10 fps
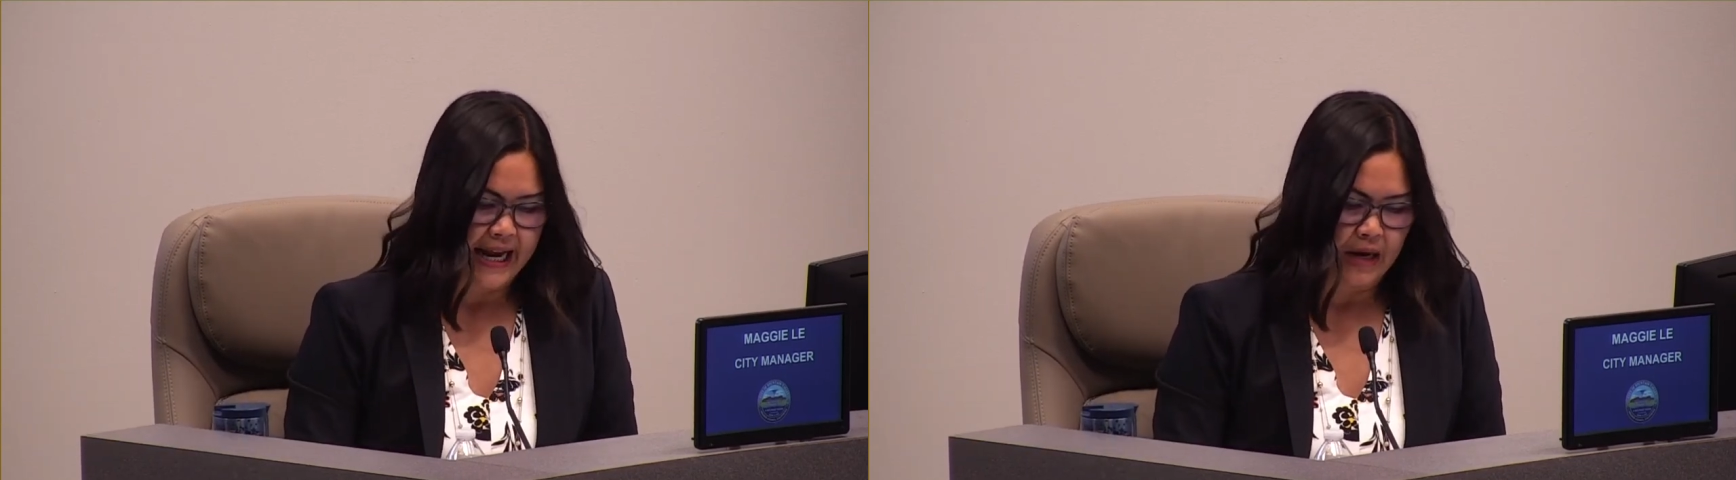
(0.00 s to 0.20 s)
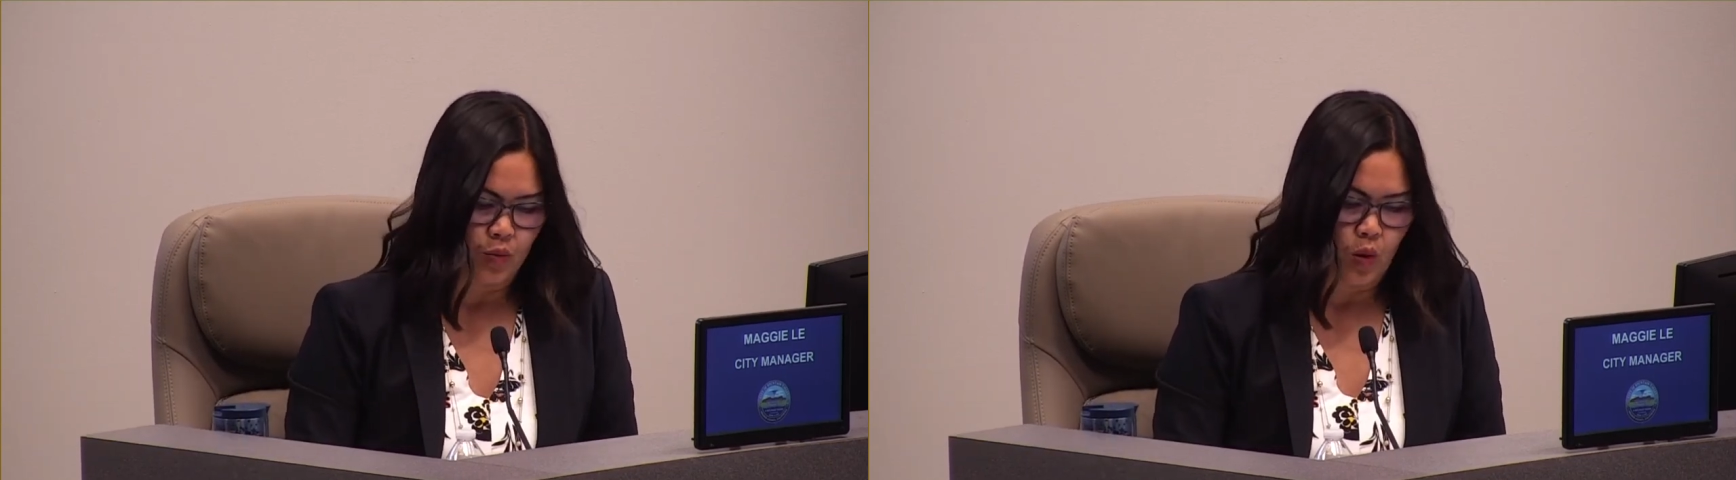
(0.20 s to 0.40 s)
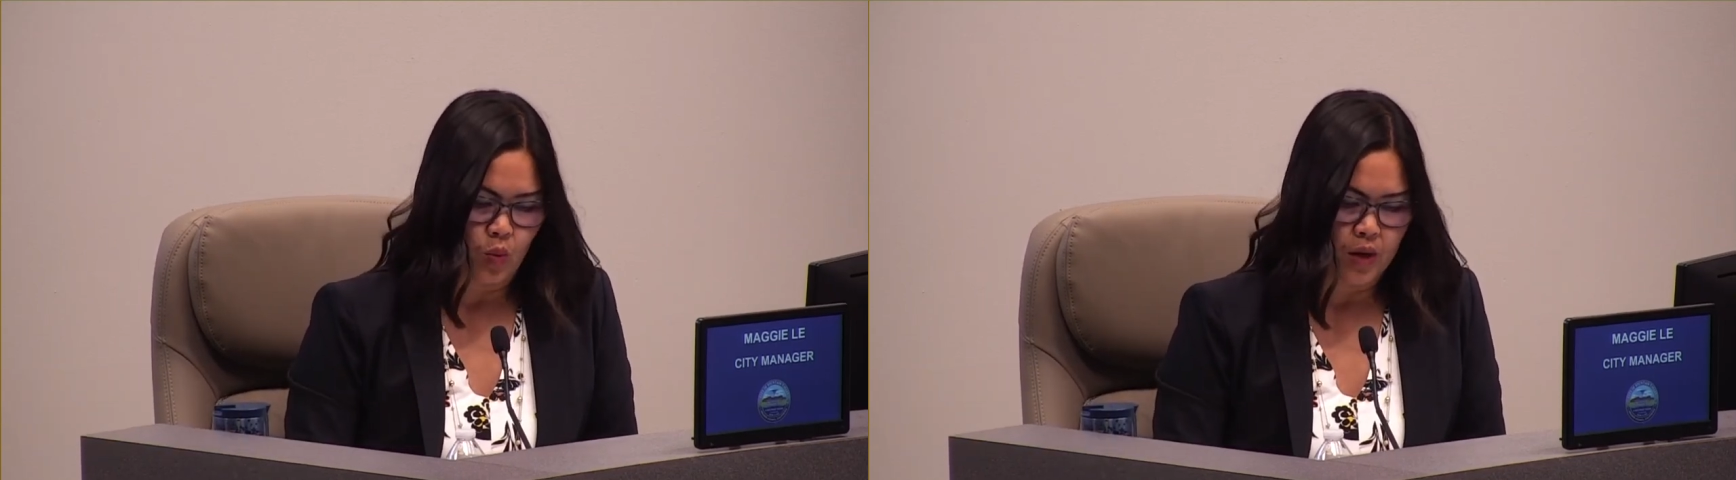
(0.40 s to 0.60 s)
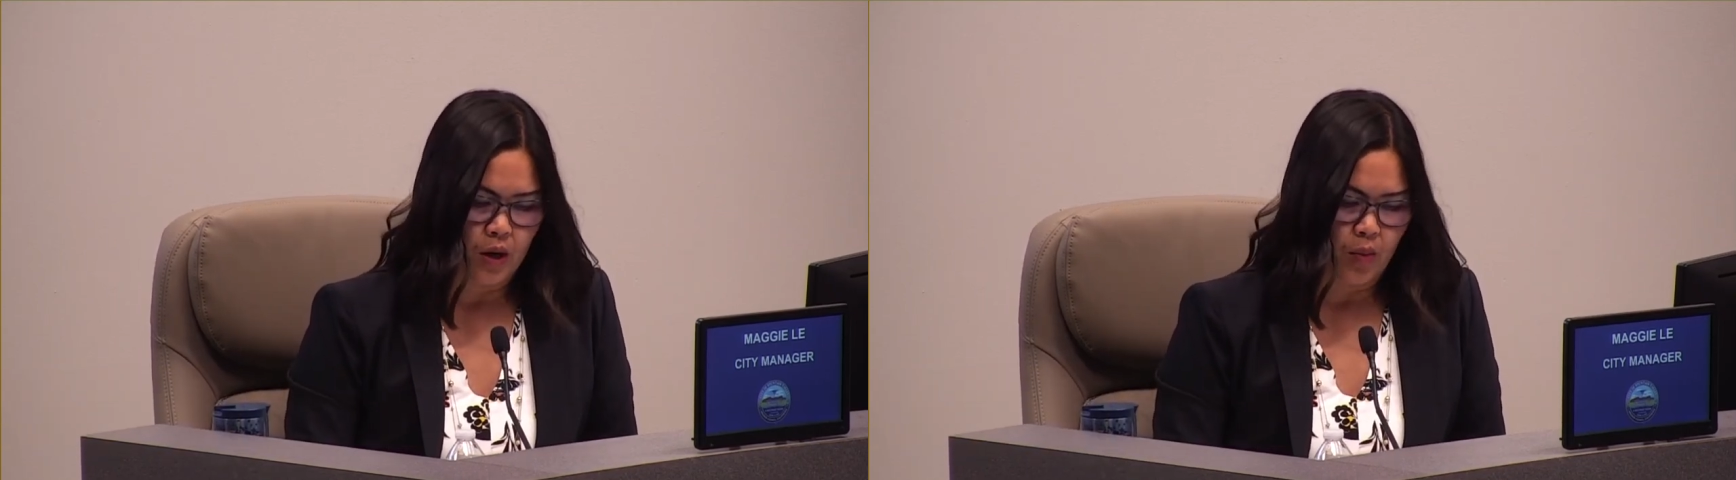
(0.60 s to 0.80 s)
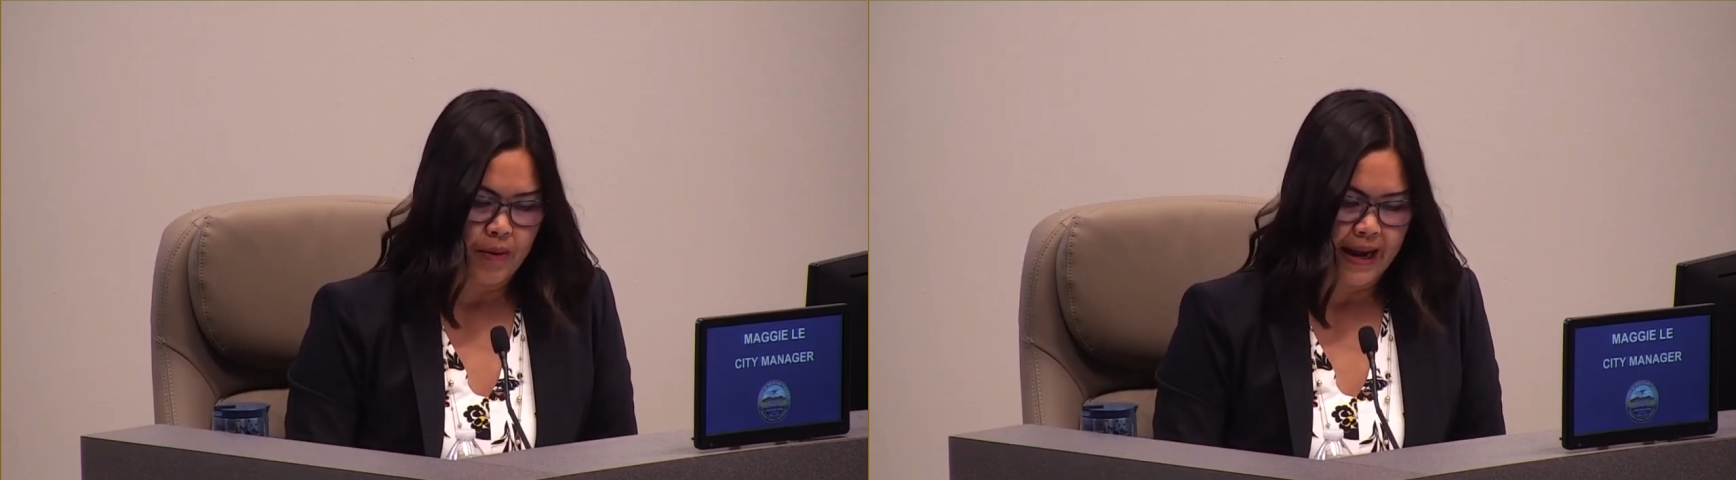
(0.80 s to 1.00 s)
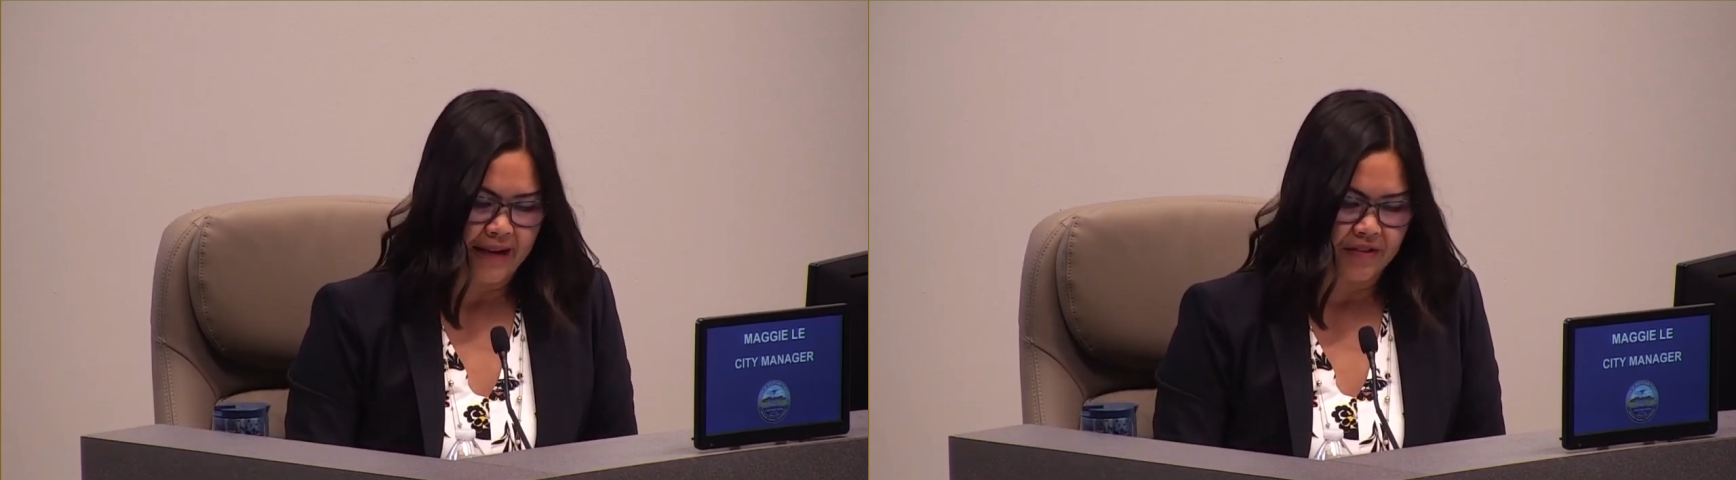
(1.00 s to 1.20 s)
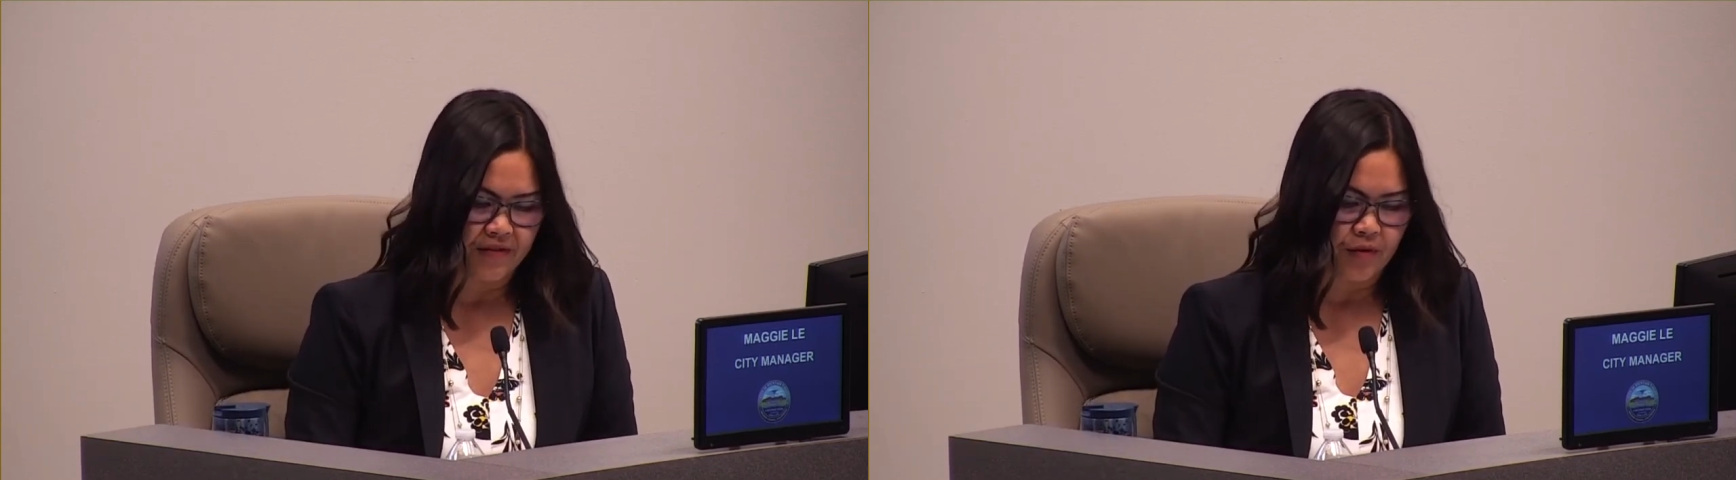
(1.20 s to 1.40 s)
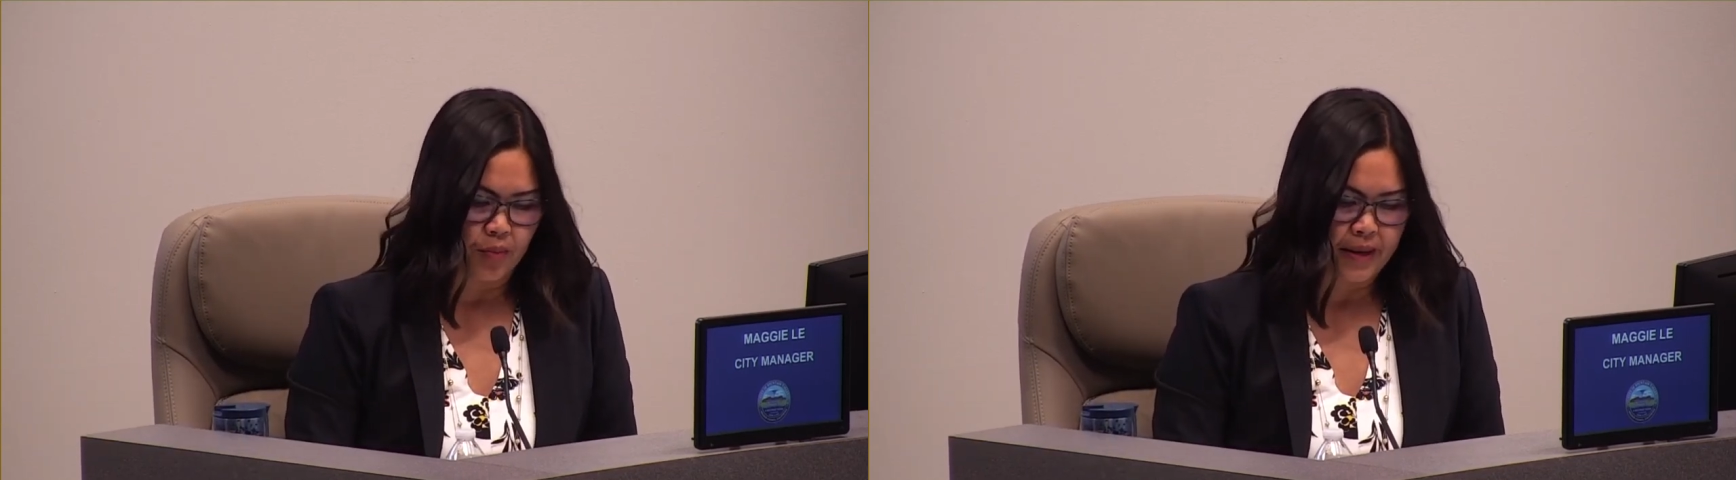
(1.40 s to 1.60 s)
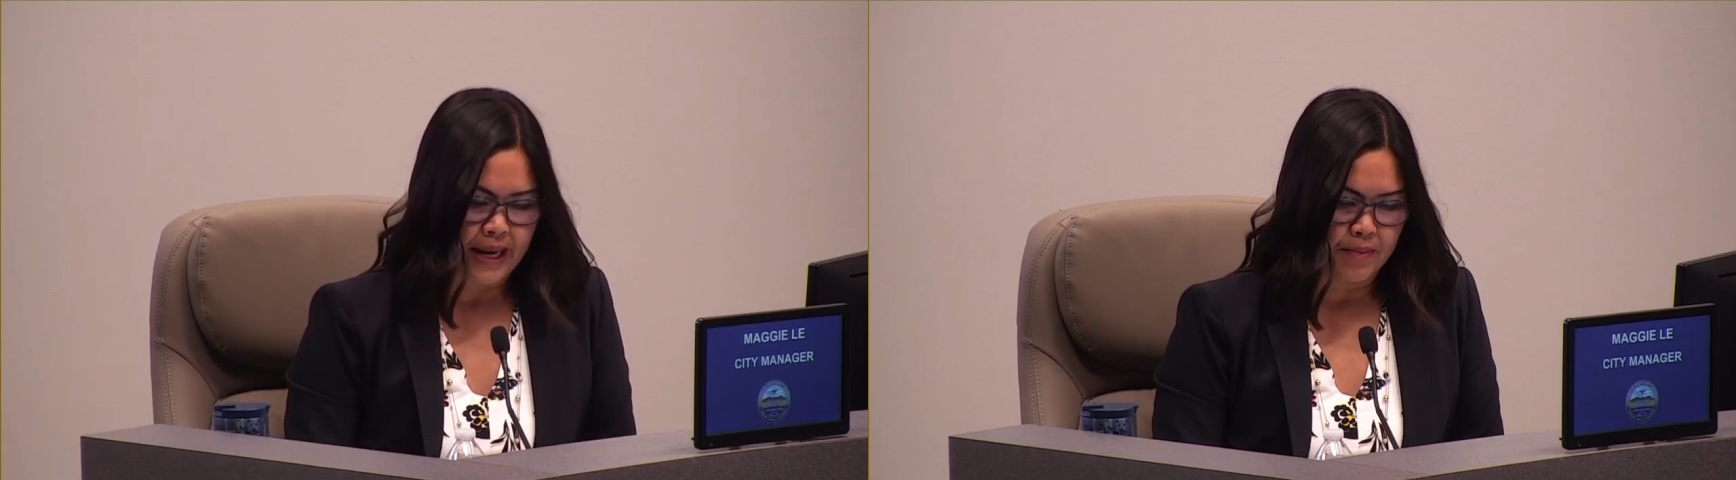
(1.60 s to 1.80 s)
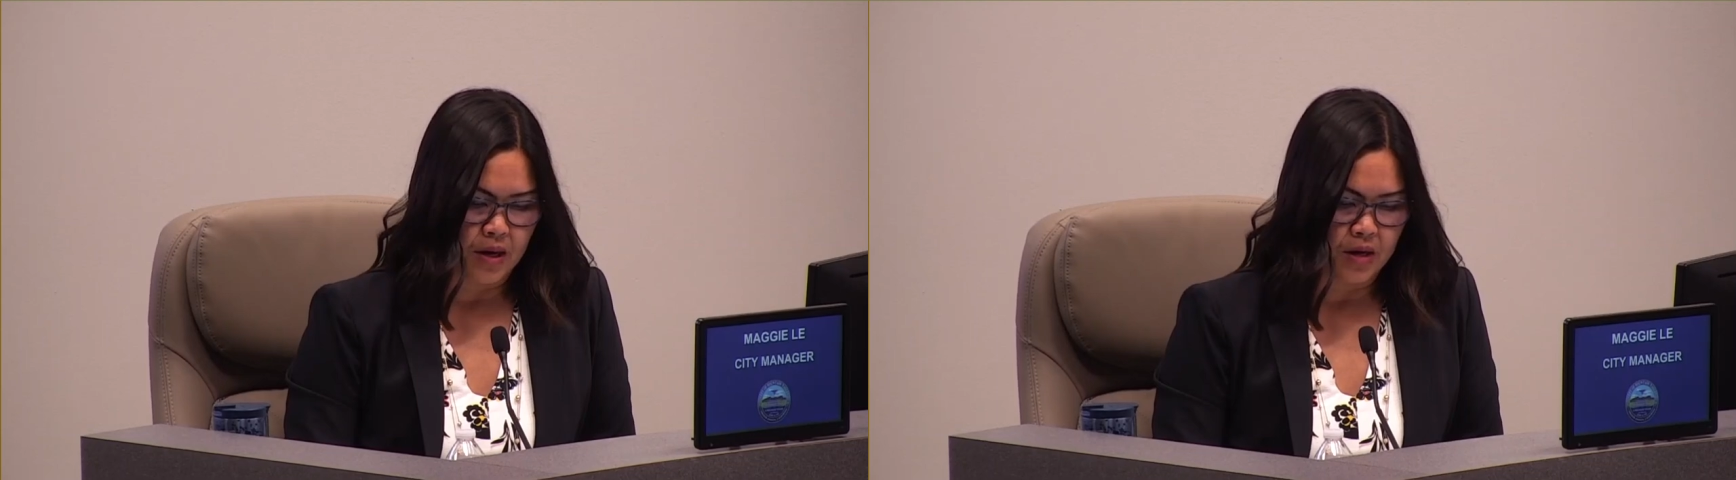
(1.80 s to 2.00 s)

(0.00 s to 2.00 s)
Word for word: and will reopen after 4 p.m.